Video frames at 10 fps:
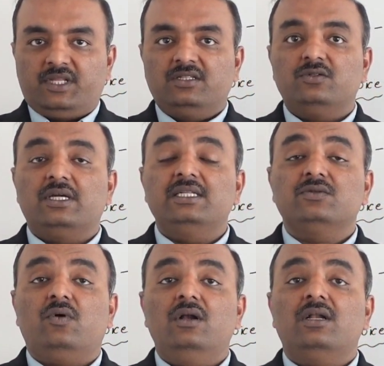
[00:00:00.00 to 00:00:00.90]
So that is
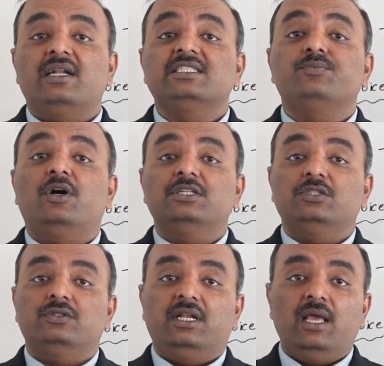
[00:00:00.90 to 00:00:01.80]
called
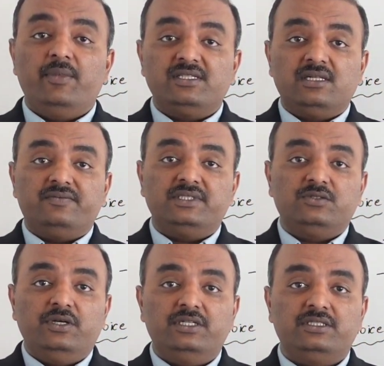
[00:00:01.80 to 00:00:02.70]
responsive. The name itself is
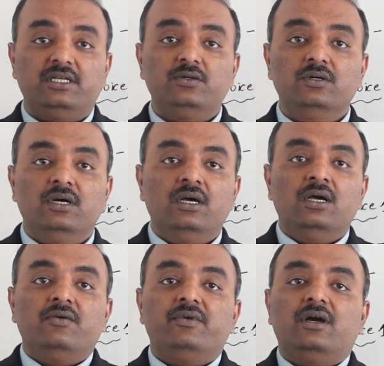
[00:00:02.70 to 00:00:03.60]
going to say
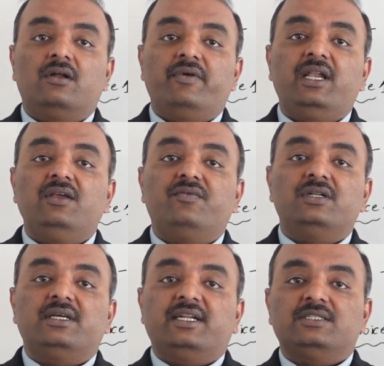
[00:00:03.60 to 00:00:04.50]
you are waiting for
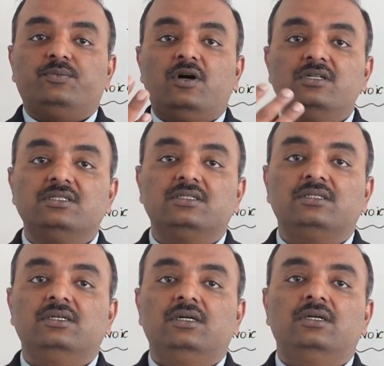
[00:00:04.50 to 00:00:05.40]
the response
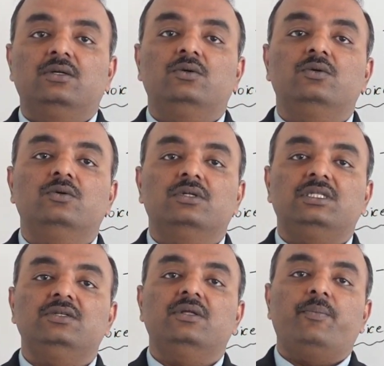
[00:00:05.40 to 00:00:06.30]
to
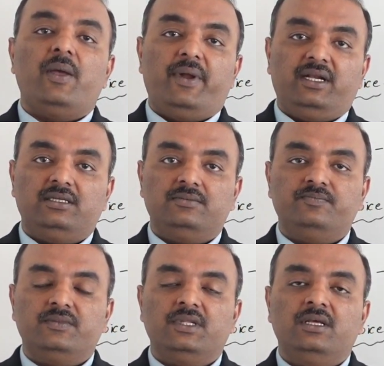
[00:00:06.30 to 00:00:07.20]
receive the payment.
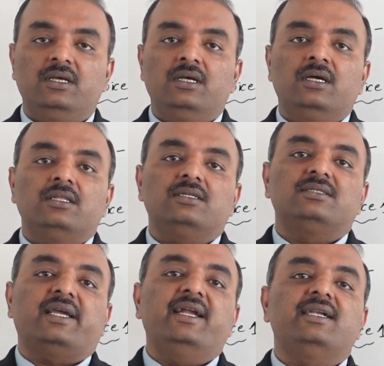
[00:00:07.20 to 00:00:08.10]
The
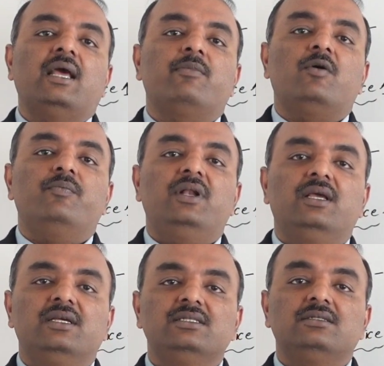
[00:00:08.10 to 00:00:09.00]
second type of
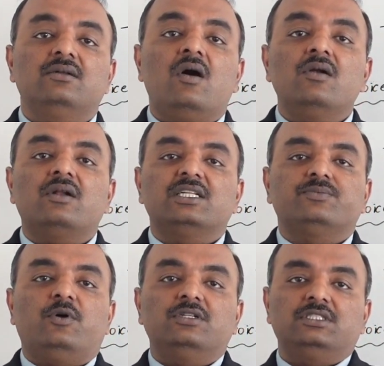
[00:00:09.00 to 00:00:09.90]
billing is
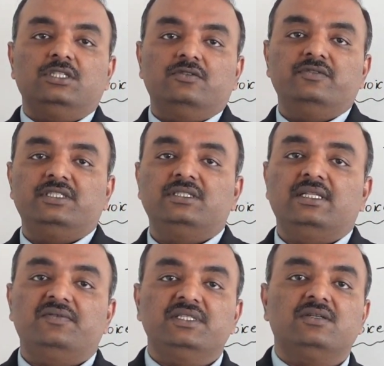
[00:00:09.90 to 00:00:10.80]
non-responsive, which is
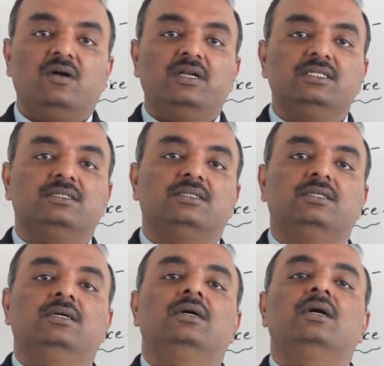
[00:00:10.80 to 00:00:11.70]
otherwise called as
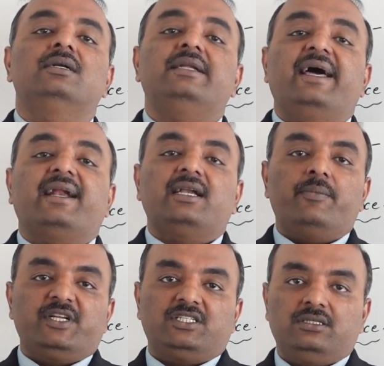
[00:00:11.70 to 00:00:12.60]
direct
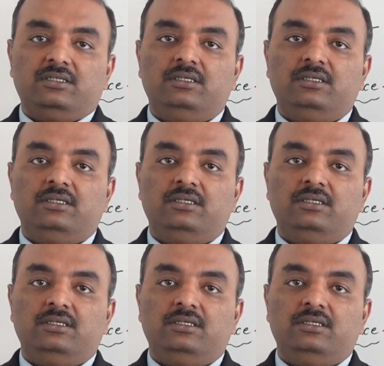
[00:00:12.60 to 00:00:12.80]
debit.